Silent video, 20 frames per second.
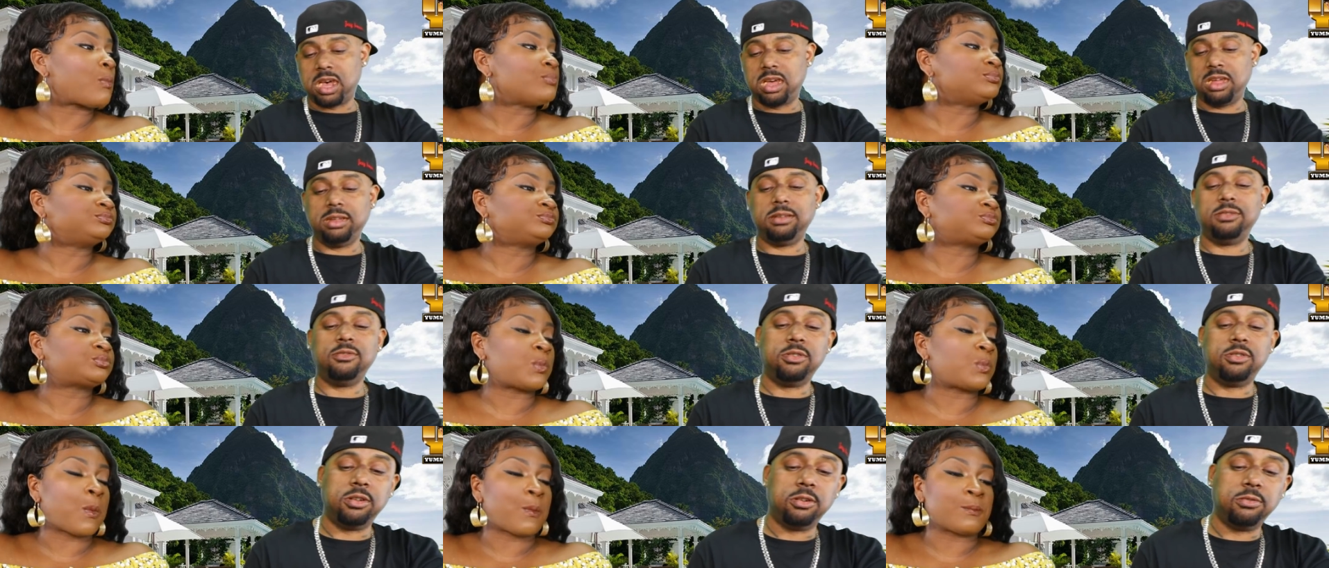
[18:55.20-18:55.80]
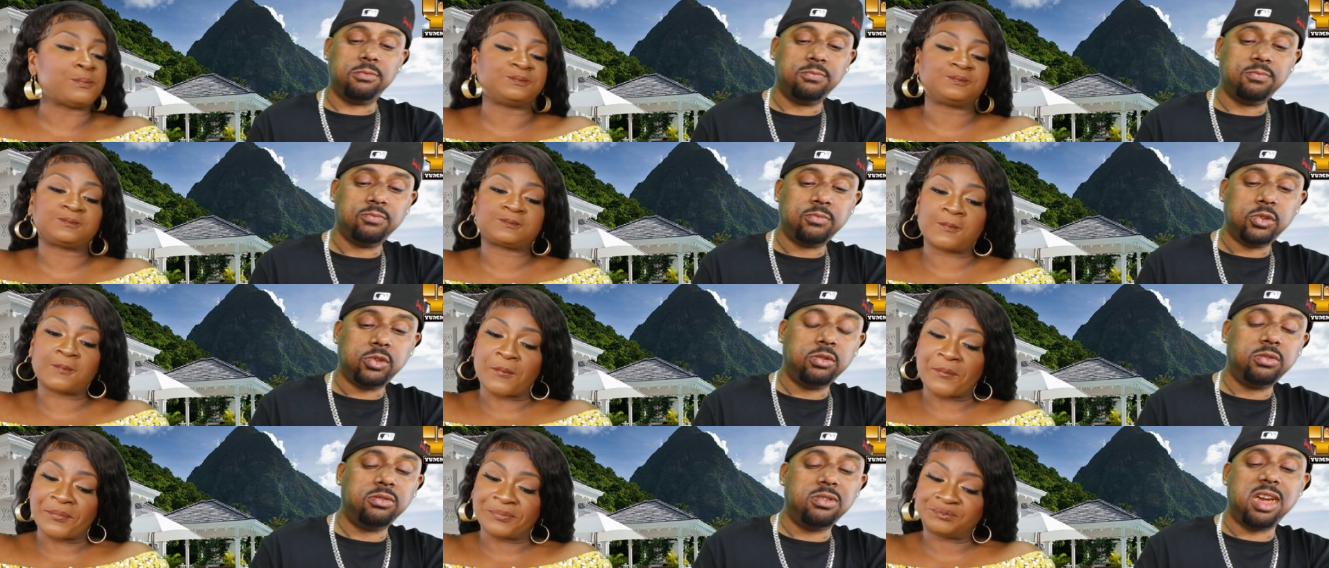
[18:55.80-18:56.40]
Speaker 1: I ain't, you know.
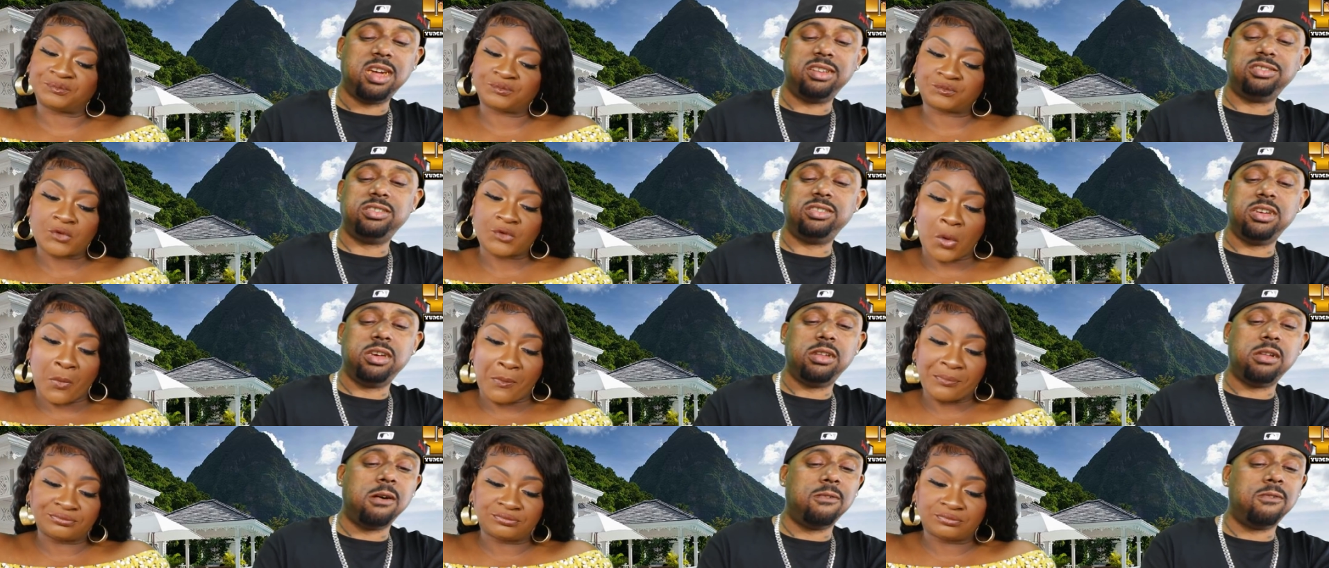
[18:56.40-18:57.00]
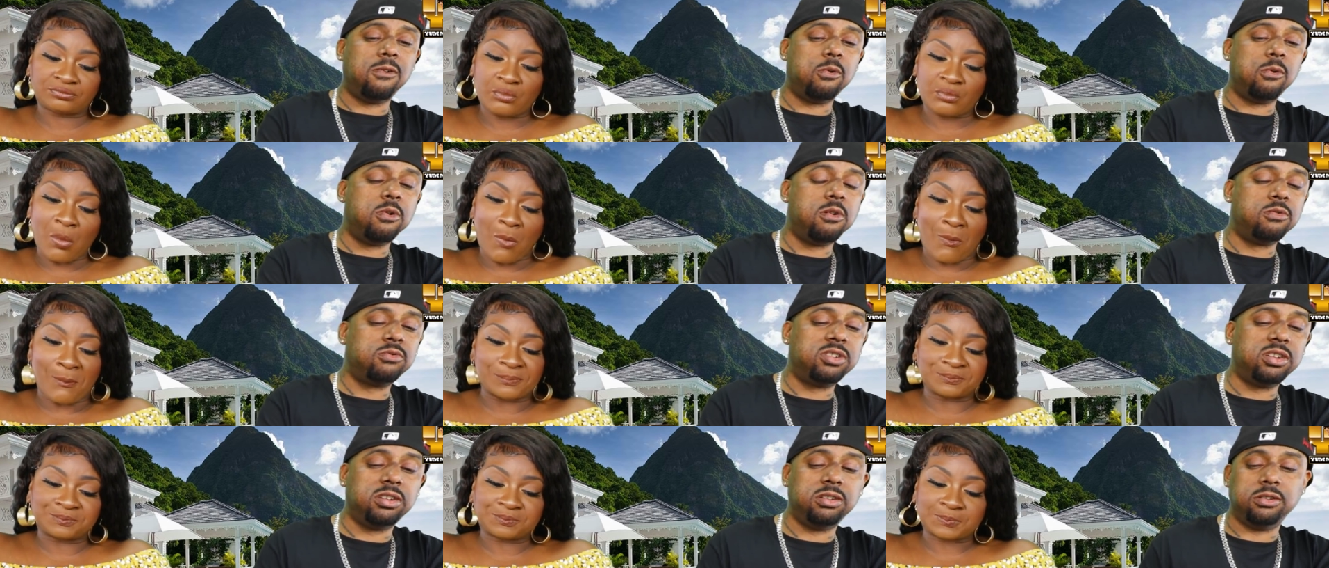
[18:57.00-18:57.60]
You can knock his head off, I
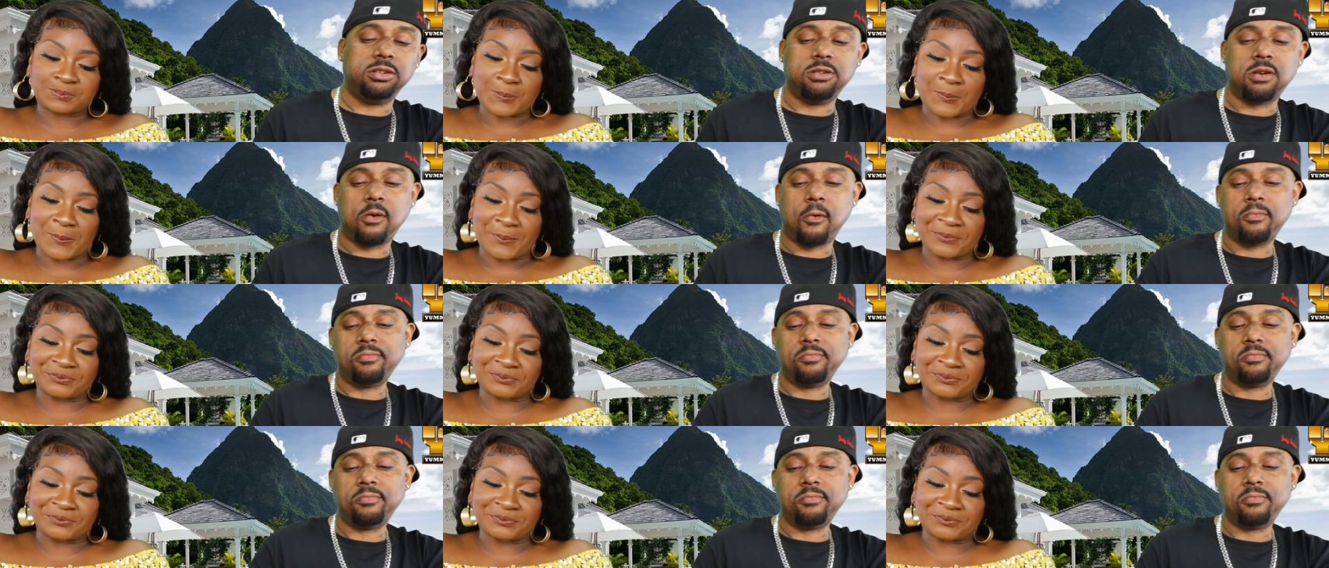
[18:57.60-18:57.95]
won't tell.